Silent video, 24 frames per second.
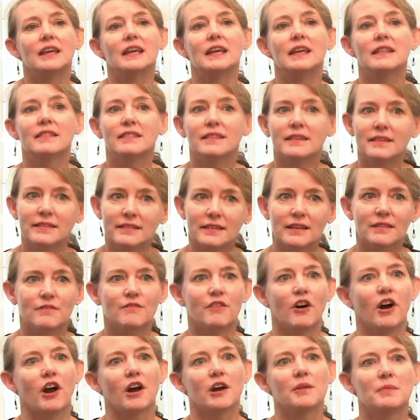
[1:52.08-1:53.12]
in this
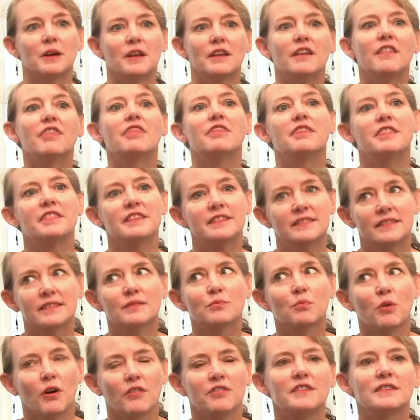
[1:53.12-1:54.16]
environment, this is
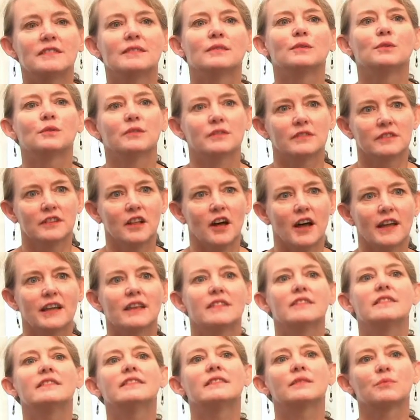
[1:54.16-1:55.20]
what this looks like
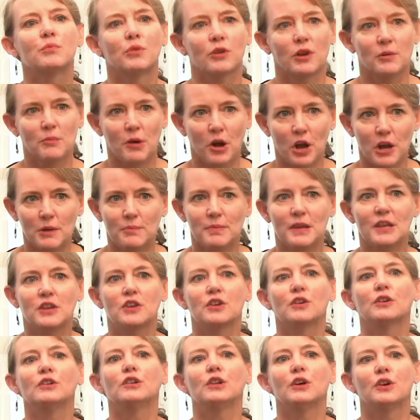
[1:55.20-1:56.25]
and this is what I'm hoping
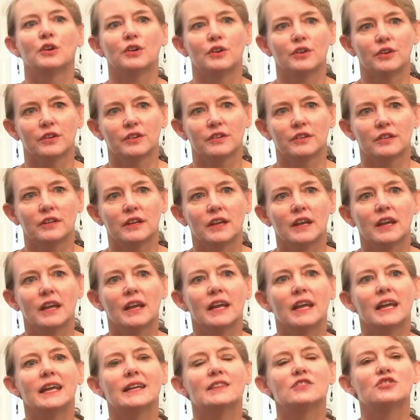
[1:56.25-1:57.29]
you'll learn.
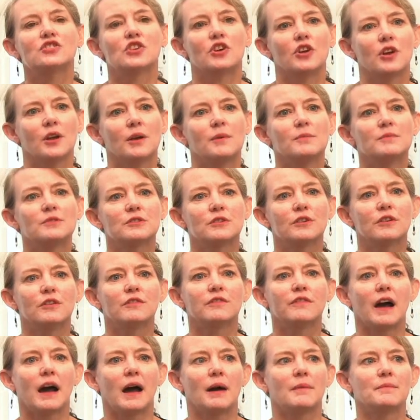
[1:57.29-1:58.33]
In terms
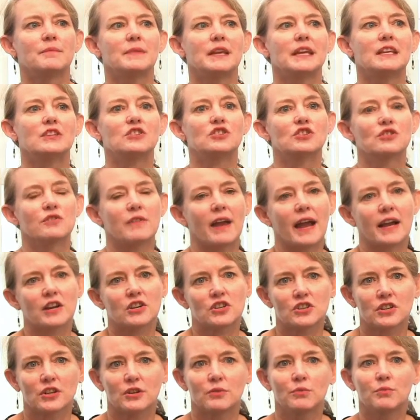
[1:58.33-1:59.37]
of
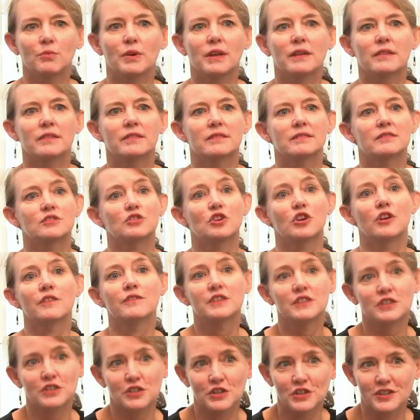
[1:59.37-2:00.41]
interaction with
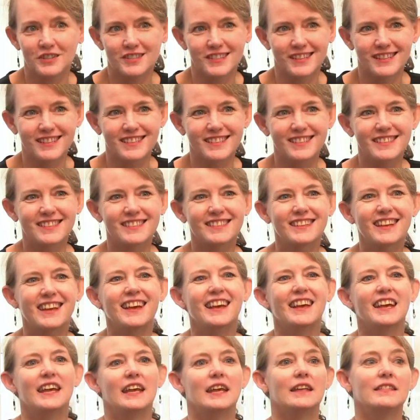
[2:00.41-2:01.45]
service users,
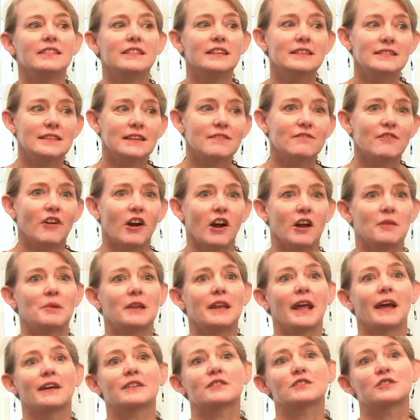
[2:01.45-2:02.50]
in this environment, our